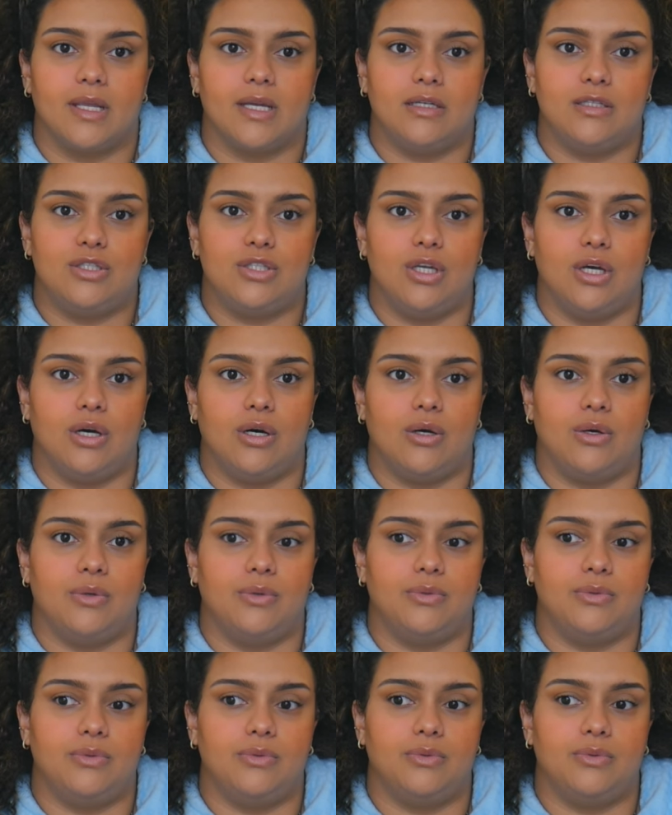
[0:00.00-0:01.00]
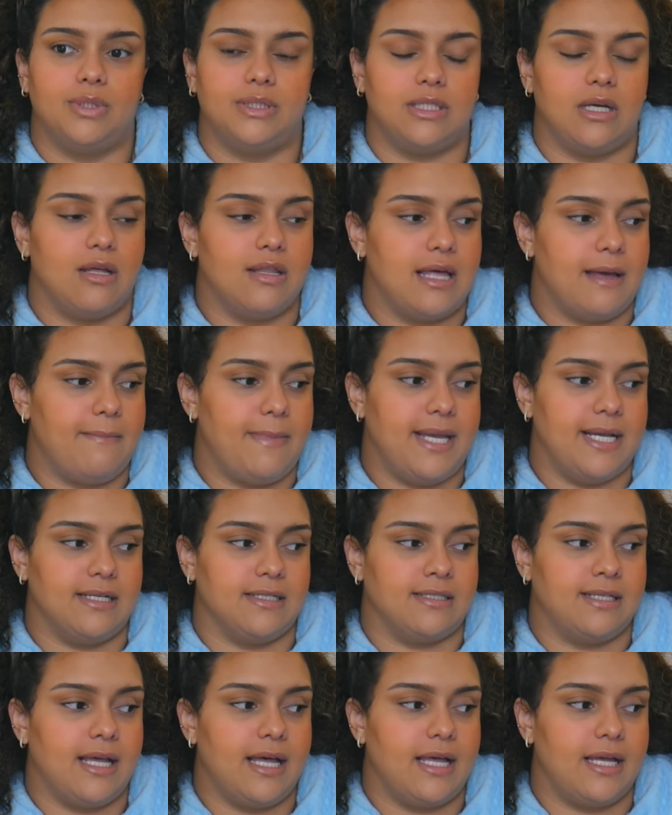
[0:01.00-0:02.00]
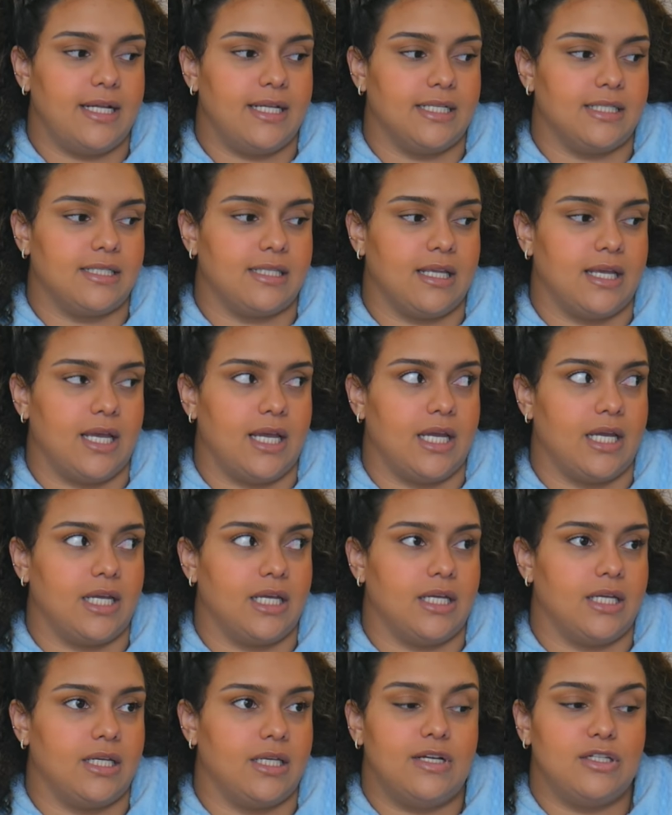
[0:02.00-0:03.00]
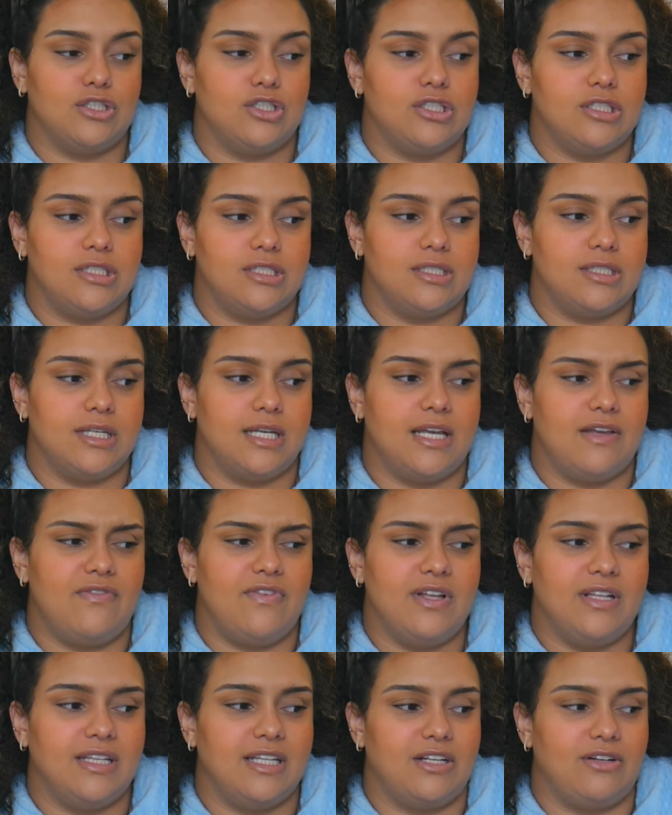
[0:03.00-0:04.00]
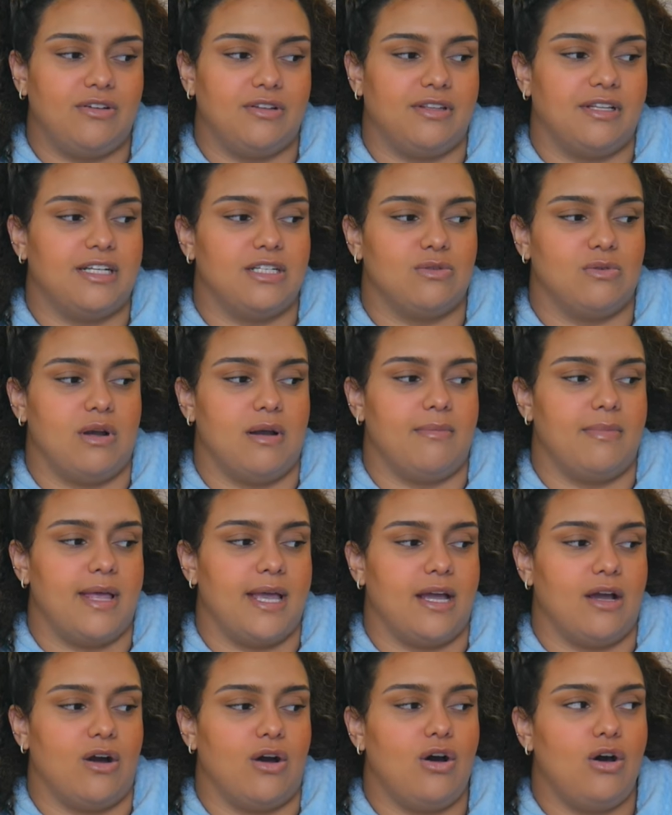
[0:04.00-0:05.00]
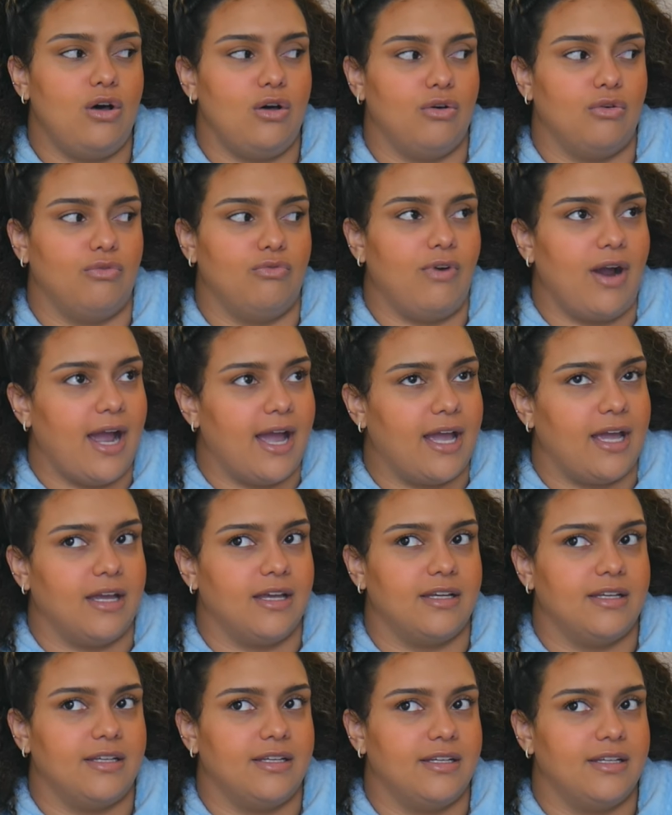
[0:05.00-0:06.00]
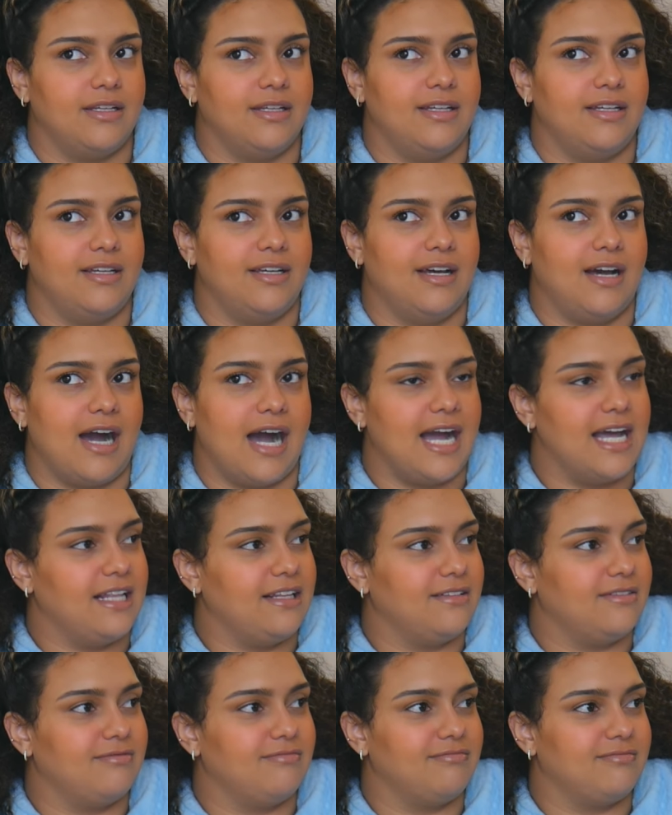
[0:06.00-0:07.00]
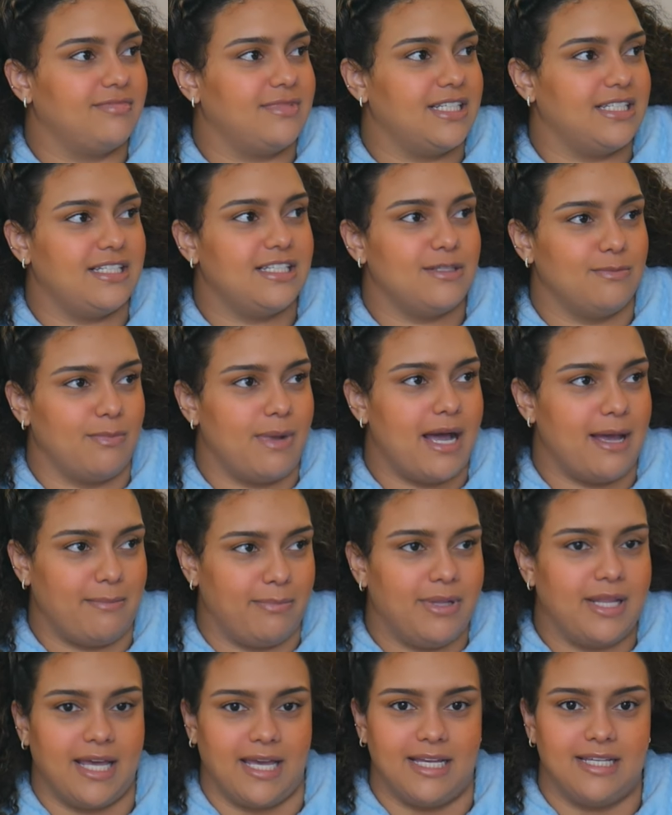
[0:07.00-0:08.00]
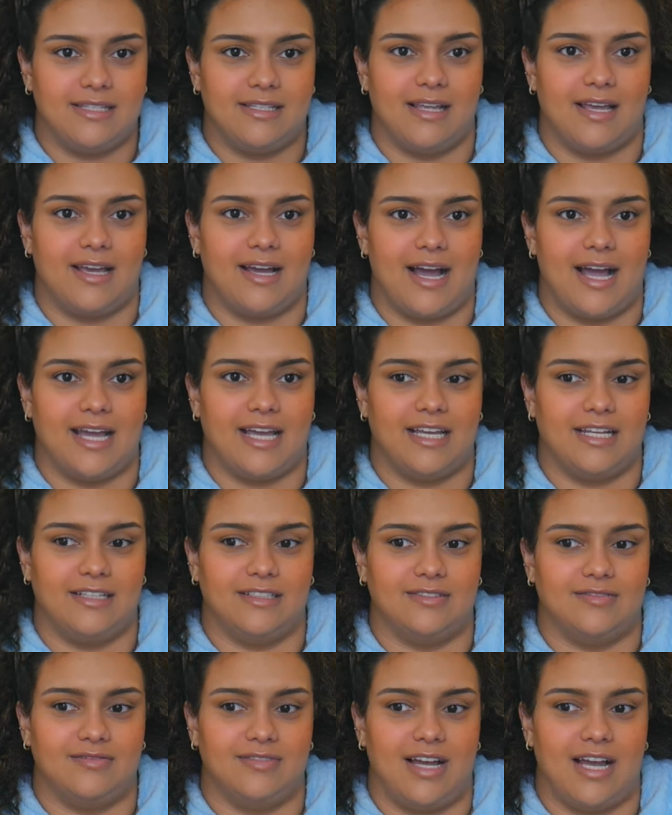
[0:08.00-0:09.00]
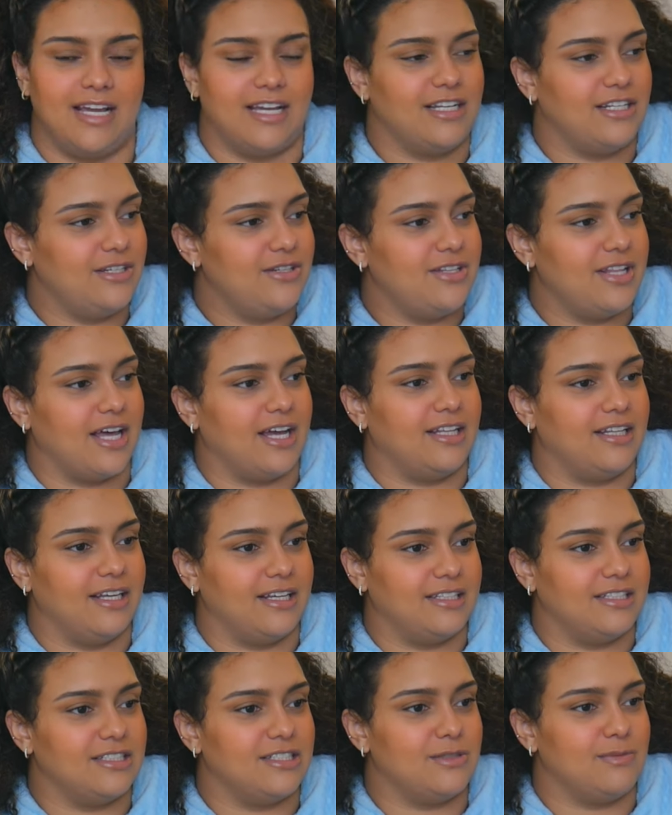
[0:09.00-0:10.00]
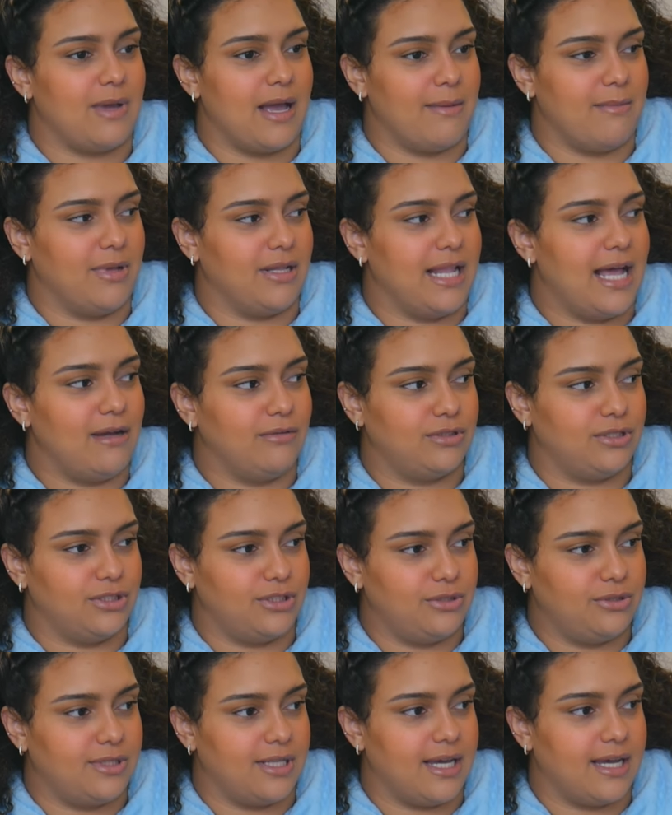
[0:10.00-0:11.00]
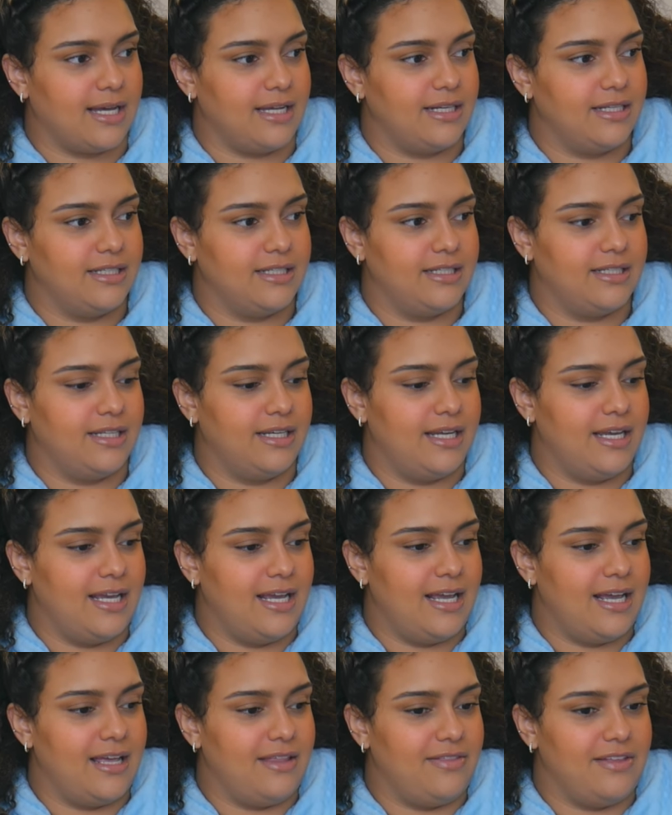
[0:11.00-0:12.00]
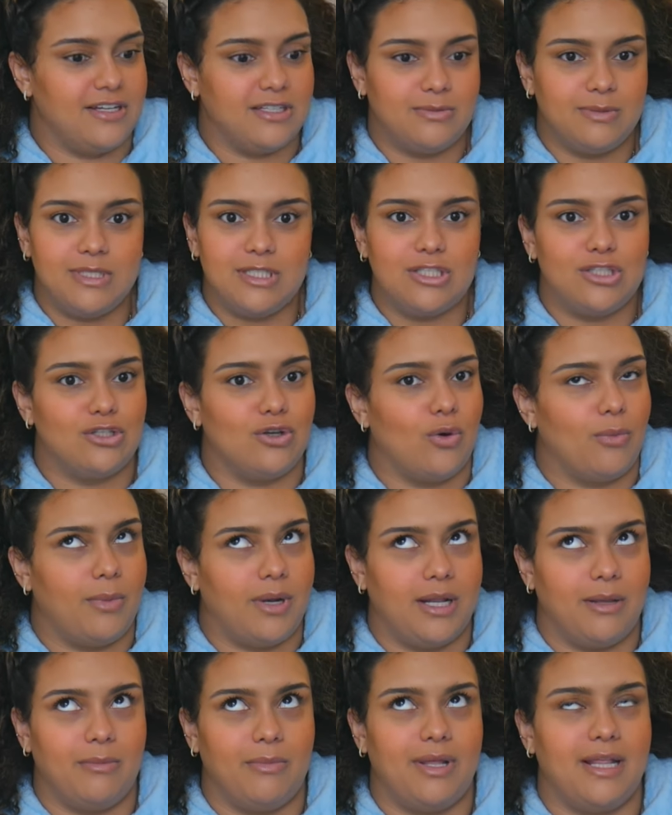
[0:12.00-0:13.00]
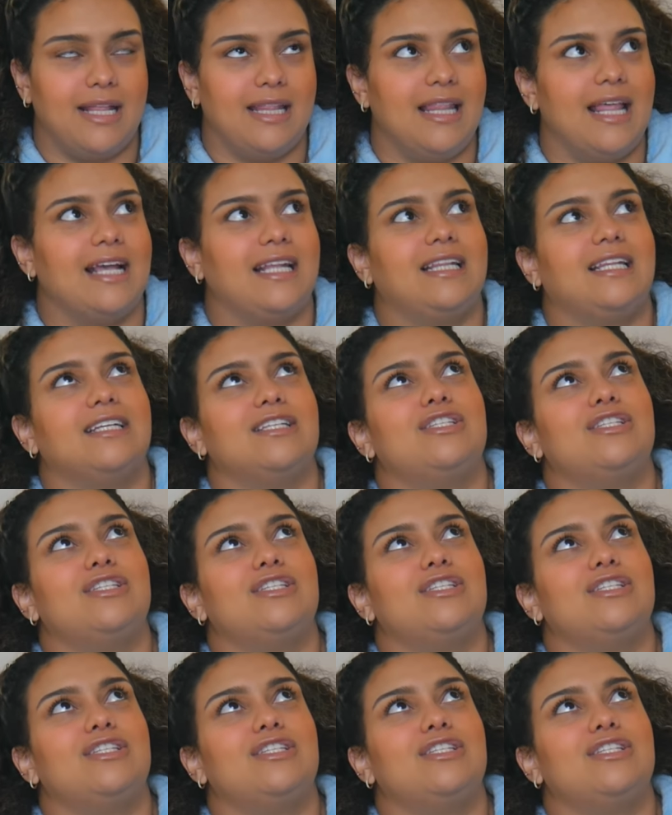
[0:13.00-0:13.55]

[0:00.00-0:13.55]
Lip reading: So with all that being said, it's like, there's just even little things where I'm like, oh, right. This is my place. Like, I can do that. Like, this, I'm allowed to do that. There's been so many, like, the